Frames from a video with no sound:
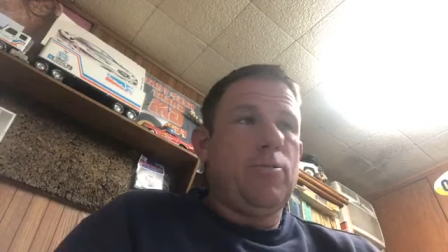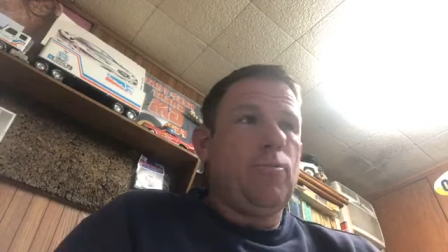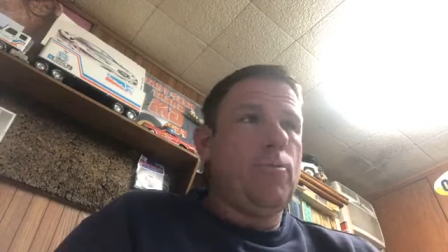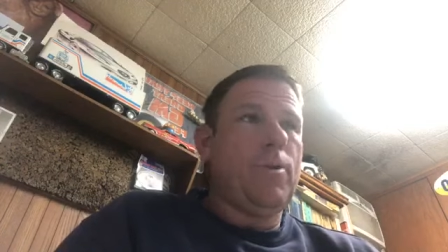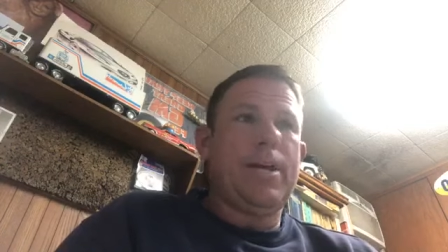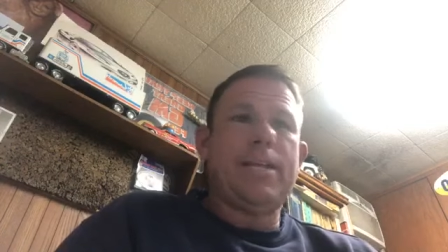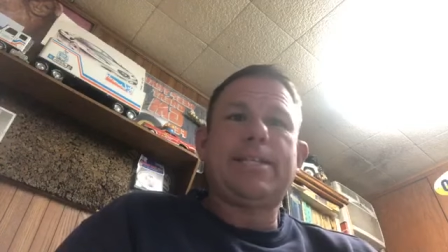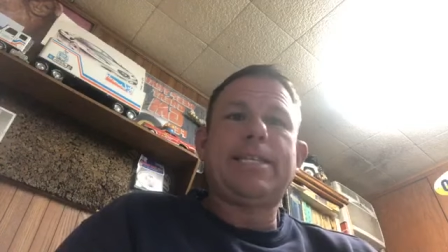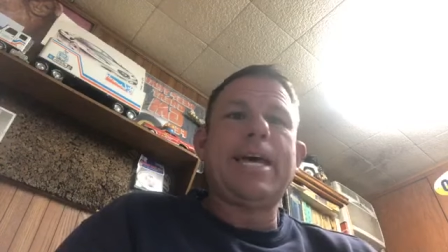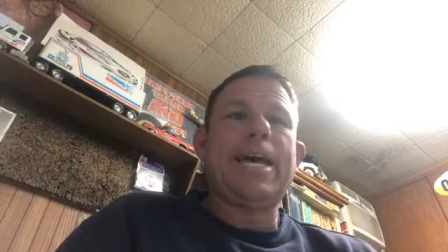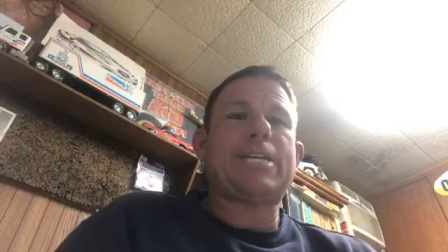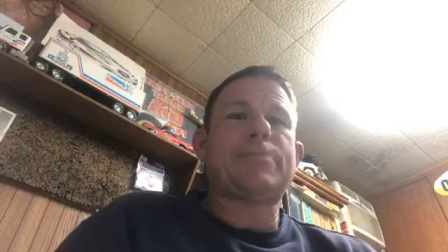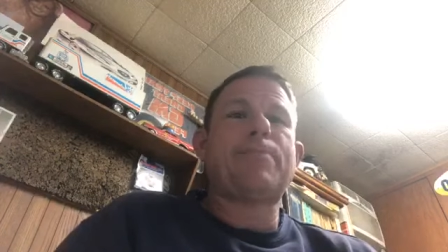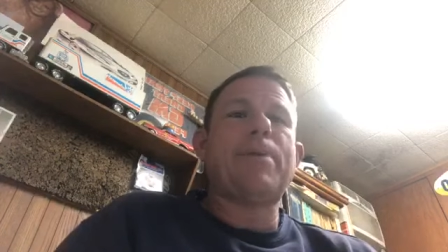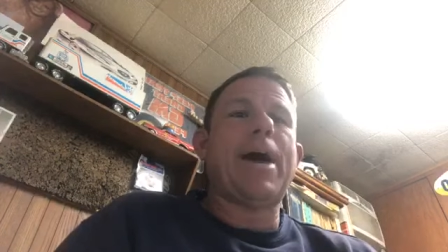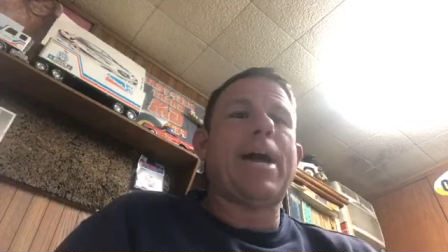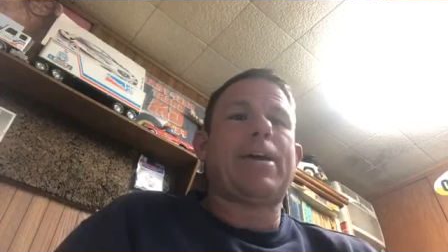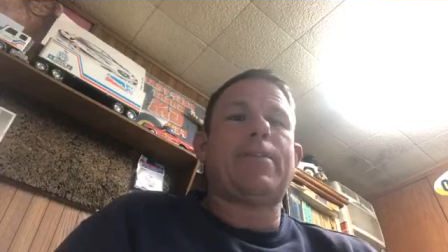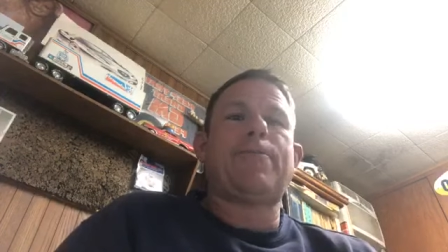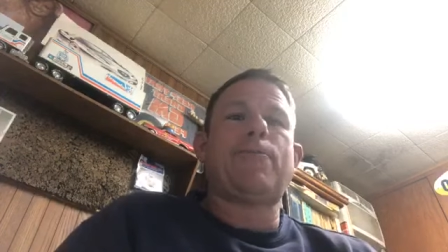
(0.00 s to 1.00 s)
We could text
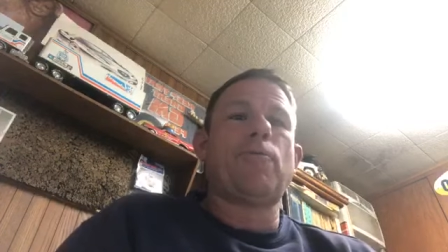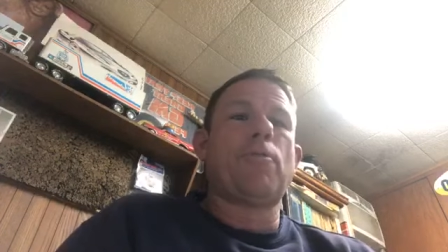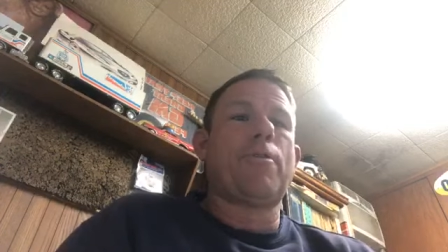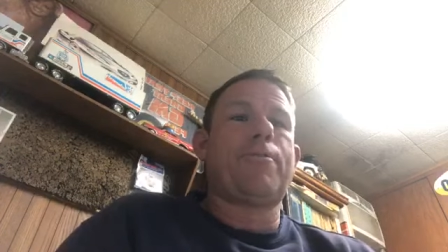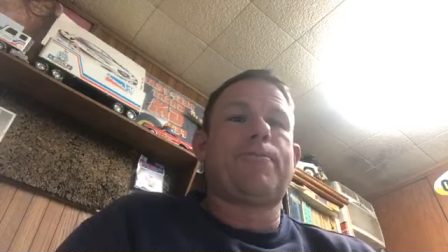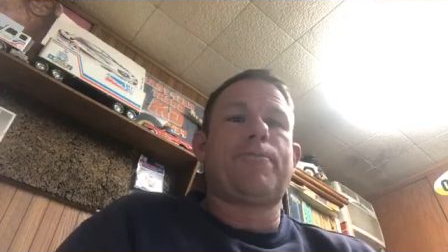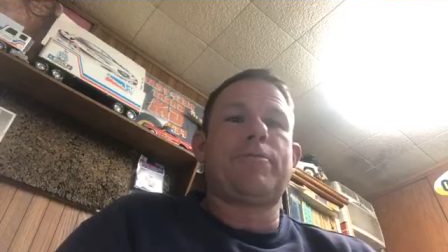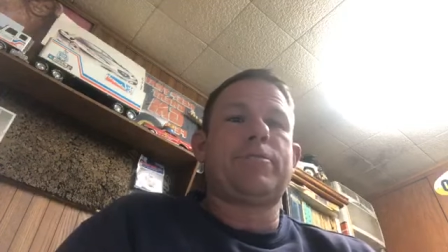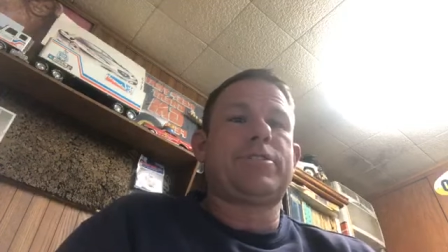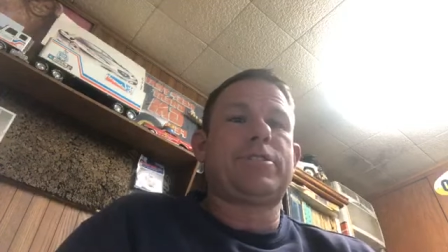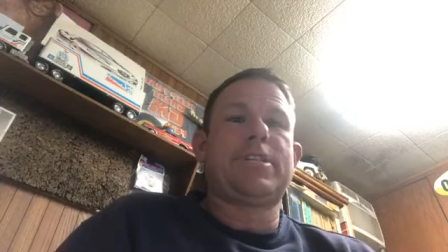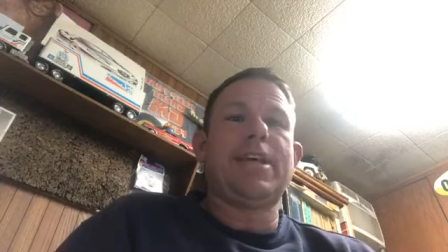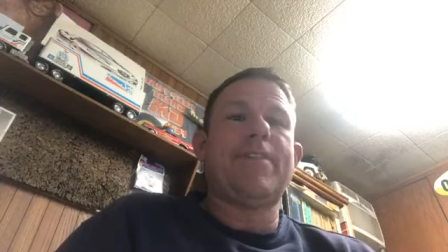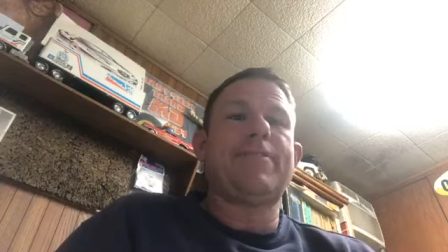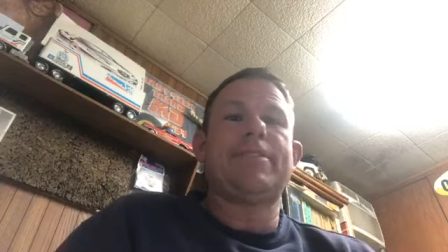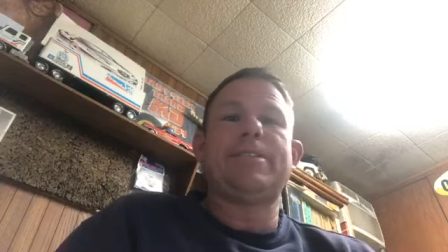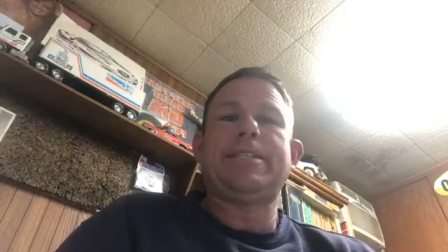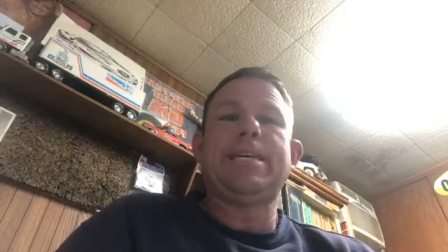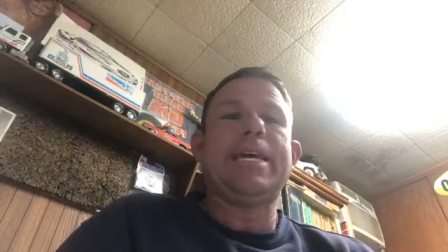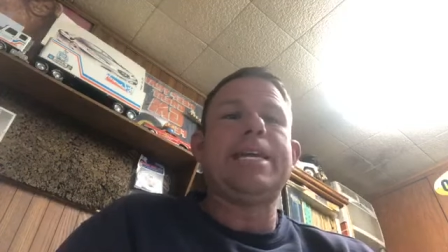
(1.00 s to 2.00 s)
back and forth for
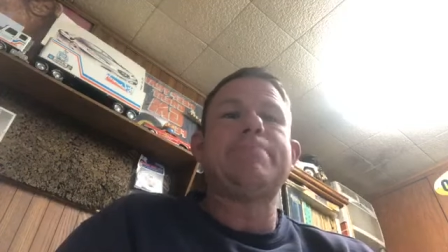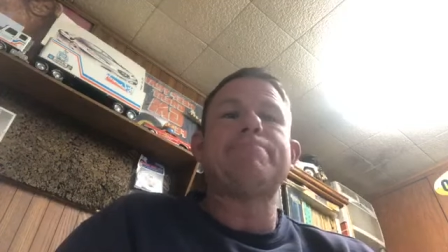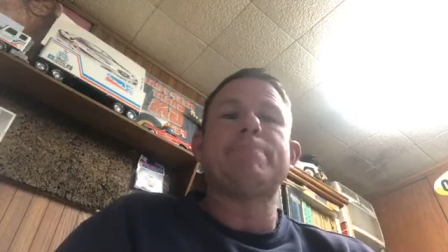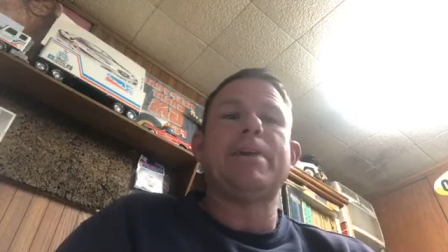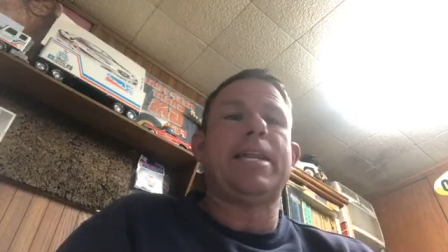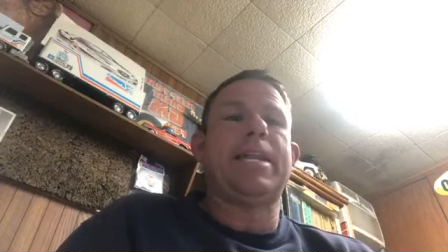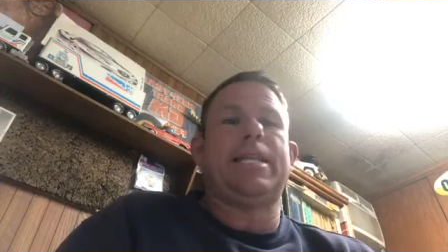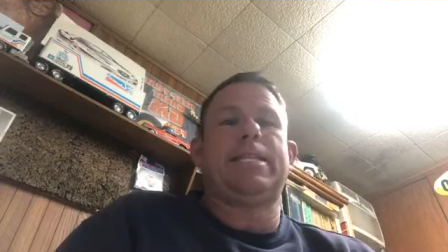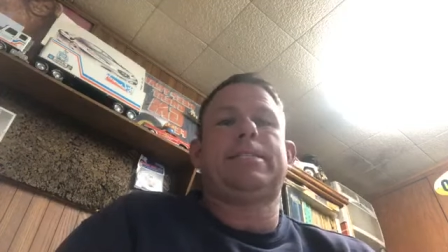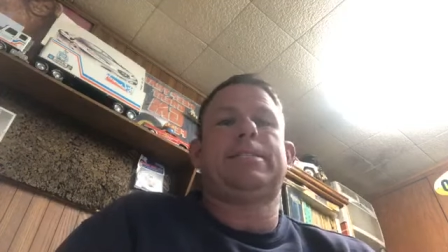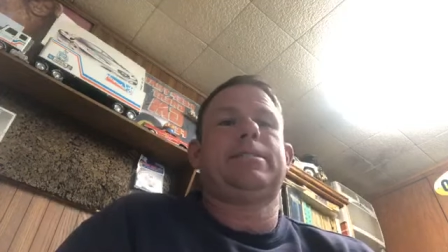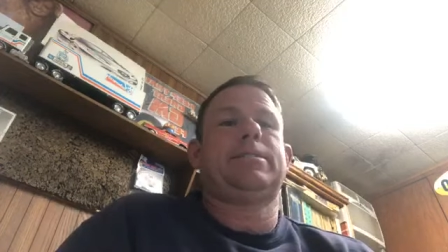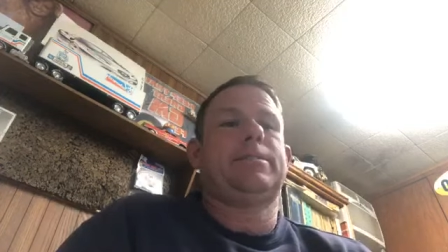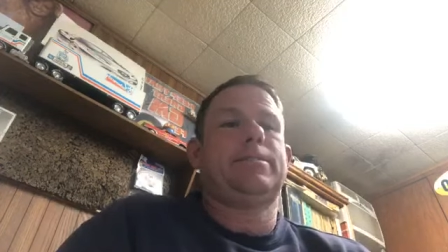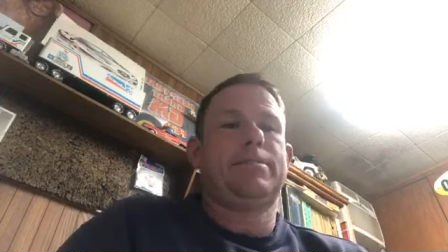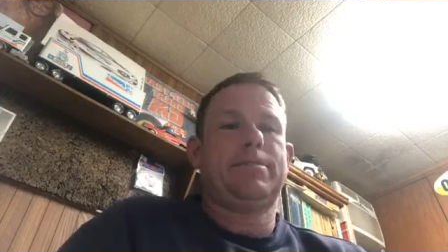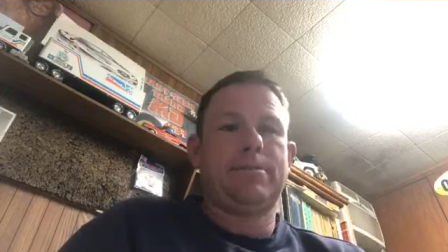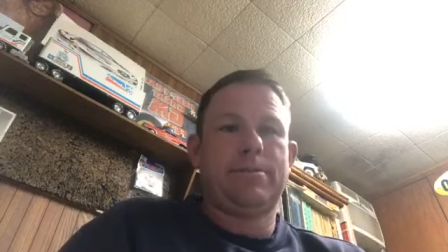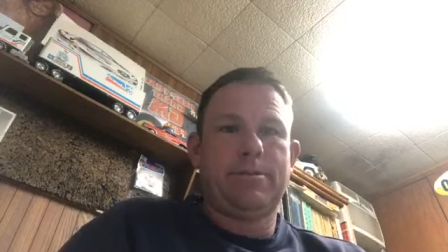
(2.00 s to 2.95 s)
17 minutes.